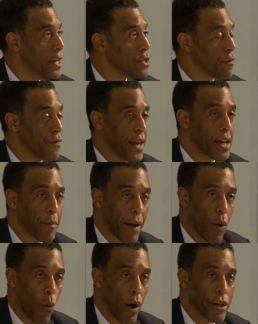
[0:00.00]
So think
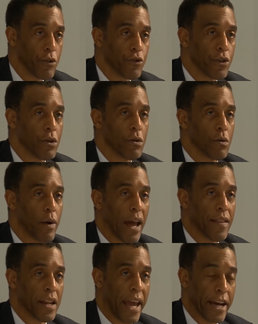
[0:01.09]
about what you do and then